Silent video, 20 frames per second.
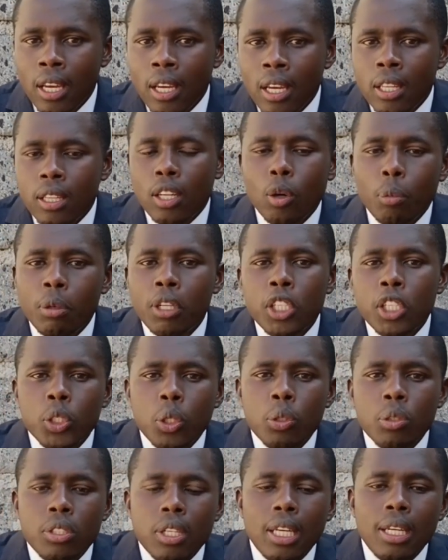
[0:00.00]
the
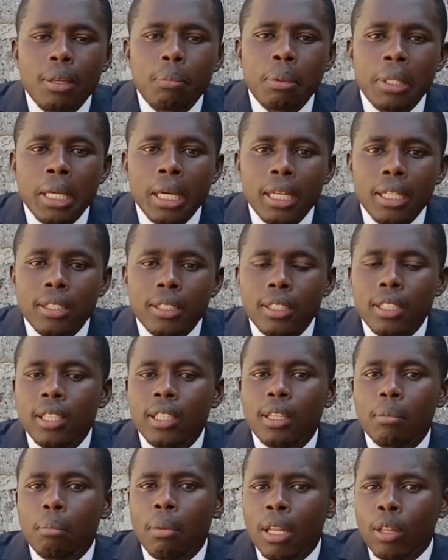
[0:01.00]
nominations can be held in
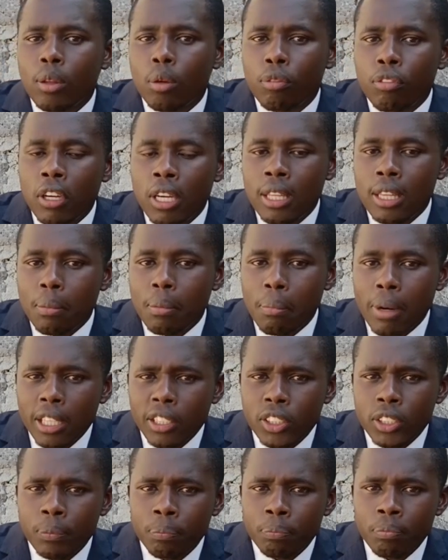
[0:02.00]
the month of either
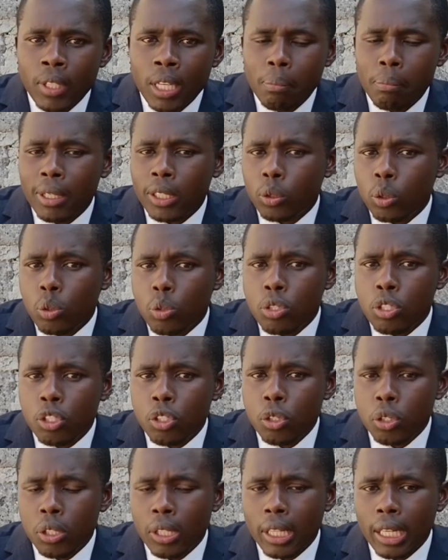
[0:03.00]
March, but
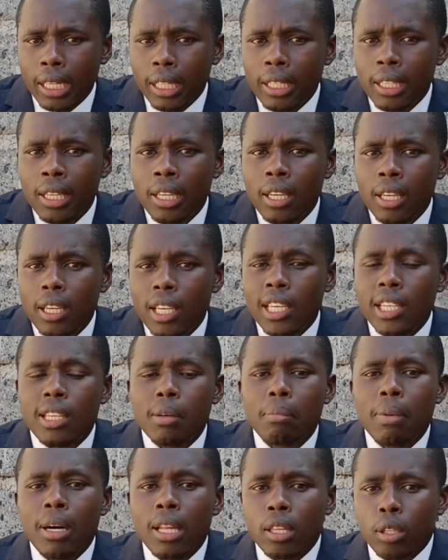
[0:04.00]
constitutionally in the
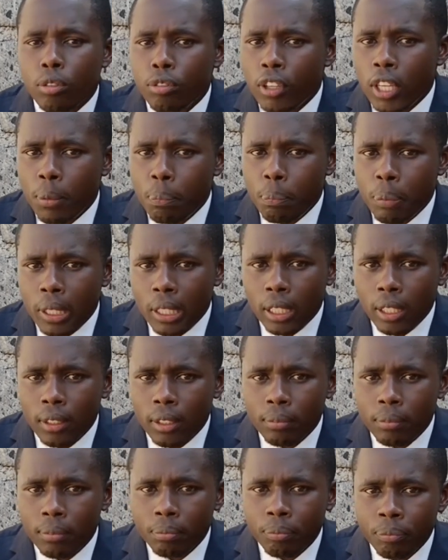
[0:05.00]
month of April.
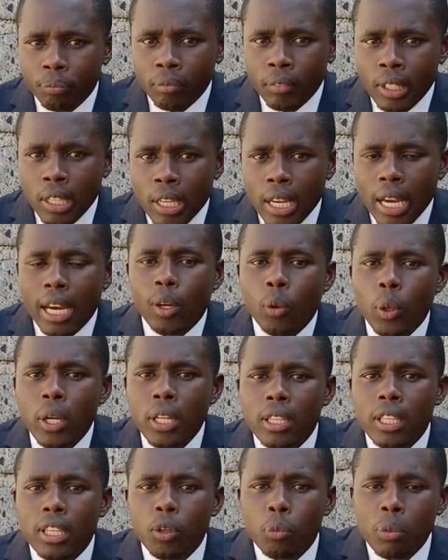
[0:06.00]
And when
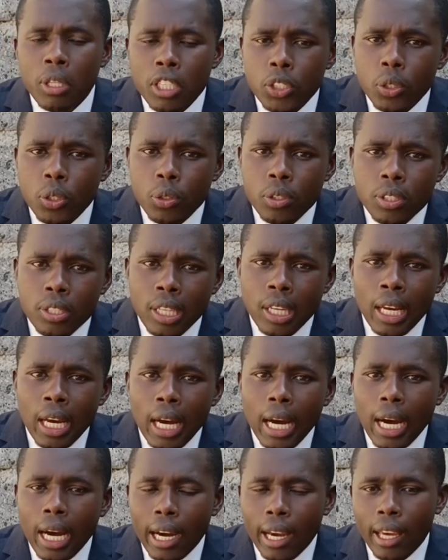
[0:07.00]
the nominations
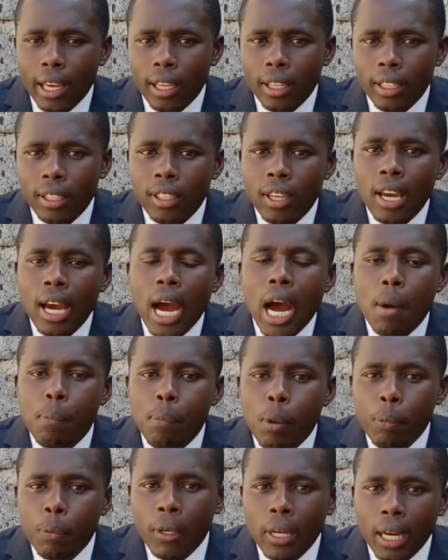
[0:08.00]
are held, a
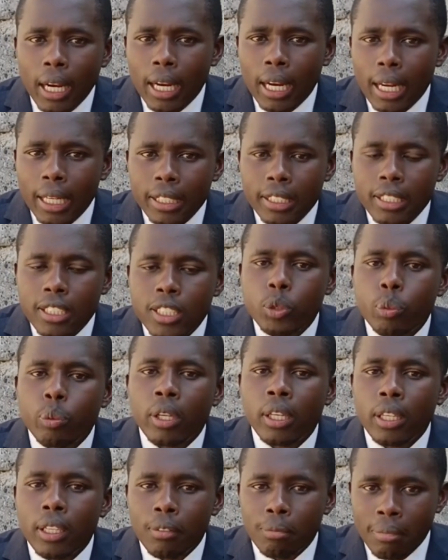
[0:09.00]
popular candidate will
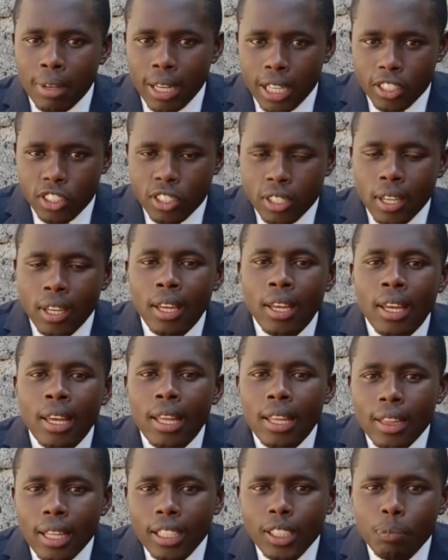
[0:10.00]
emerge.
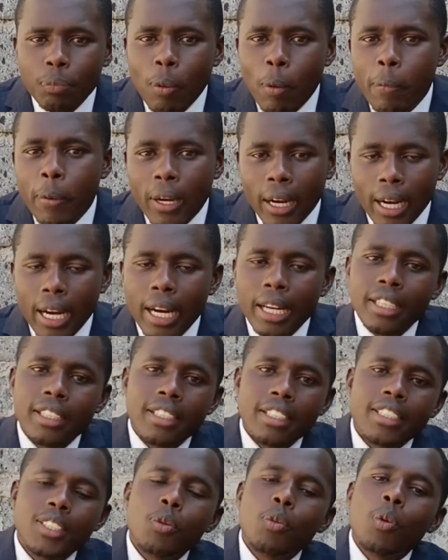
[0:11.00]
That popular
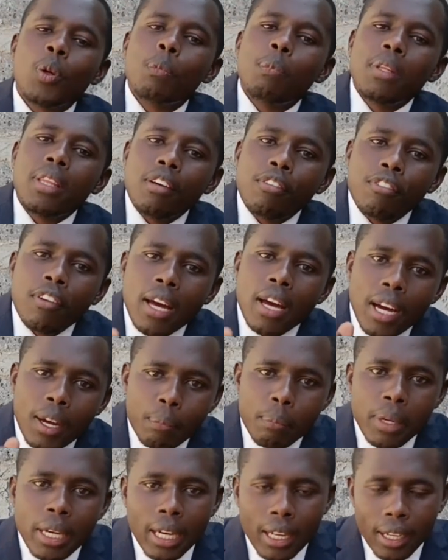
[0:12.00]
candidate will be the flag
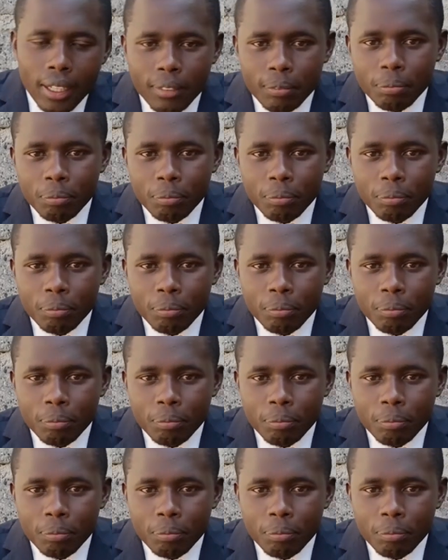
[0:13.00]
bearer.